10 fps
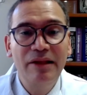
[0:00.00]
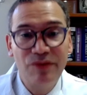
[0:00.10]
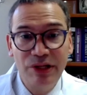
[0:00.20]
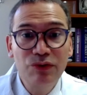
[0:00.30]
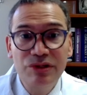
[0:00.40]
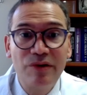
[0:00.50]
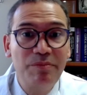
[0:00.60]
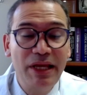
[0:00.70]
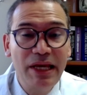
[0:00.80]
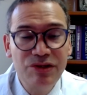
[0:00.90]
reduce the
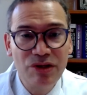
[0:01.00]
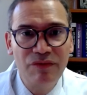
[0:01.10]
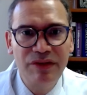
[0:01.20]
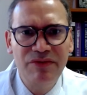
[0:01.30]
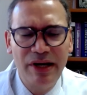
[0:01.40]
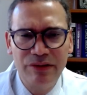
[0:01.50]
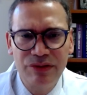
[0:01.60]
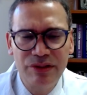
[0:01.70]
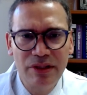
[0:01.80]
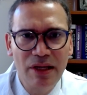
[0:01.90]
replication of these
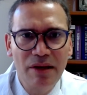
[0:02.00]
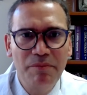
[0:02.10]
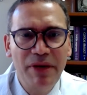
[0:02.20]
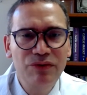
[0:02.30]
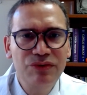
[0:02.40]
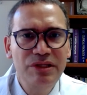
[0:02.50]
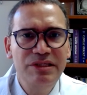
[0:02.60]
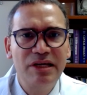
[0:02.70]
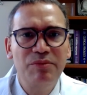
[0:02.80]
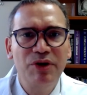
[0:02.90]
viruses by using
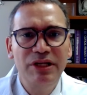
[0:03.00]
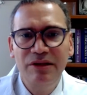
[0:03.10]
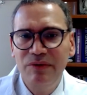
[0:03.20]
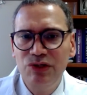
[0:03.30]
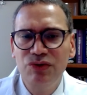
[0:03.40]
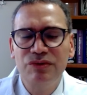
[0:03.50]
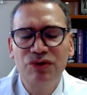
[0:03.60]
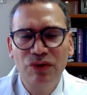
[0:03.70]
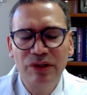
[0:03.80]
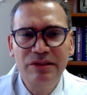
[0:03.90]
checkpoint inhibition.
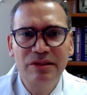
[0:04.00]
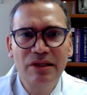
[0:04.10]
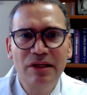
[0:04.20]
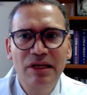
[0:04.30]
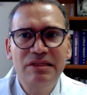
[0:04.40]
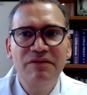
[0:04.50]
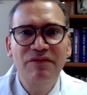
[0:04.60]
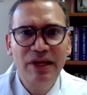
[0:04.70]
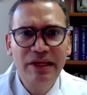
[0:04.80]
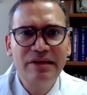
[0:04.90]
So it's a
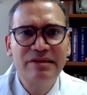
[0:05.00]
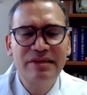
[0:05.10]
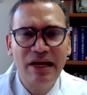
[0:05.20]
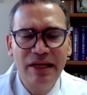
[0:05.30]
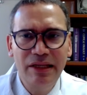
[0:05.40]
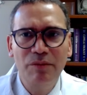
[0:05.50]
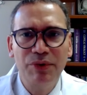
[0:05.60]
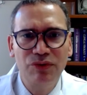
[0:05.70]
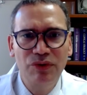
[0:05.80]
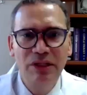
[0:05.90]
very exciting
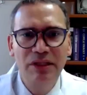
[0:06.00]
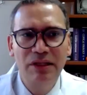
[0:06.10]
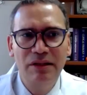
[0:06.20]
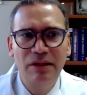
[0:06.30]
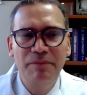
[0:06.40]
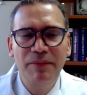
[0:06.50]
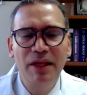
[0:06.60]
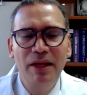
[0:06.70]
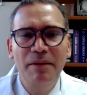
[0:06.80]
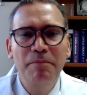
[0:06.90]
opportunity, and
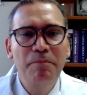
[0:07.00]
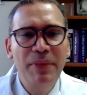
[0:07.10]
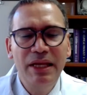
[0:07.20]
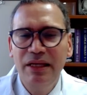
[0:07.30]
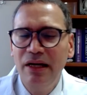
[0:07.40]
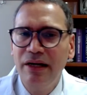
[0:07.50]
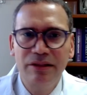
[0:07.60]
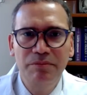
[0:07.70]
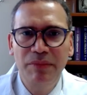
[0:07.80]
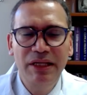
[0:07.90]

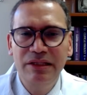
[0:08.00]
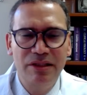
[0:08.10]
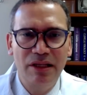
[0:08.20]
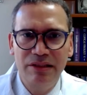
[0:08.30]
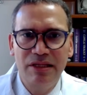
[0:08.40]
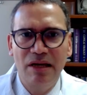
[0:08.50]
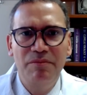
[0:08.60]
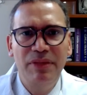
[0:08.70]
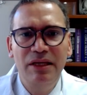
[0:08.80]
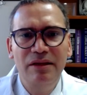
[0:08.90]
many studies can
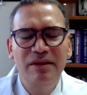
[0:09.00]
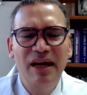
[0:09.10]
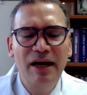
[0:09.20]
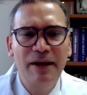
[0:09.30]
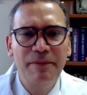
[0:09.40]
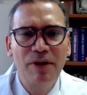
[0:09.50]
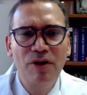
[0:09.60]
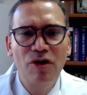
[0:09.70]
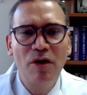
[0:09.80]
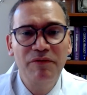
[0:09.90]
be
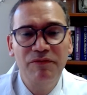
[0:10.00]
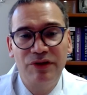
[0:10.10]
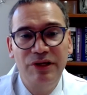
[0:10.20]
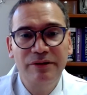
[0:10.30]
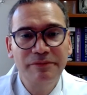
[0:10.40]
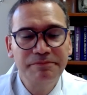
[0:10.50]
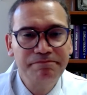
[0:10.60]
coming from here.